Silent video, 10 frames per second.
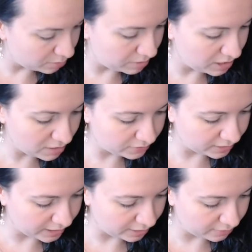peanut
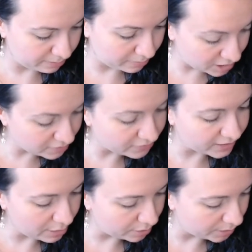peanut
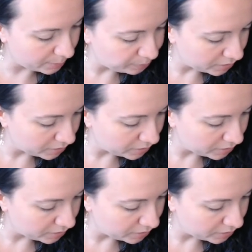flour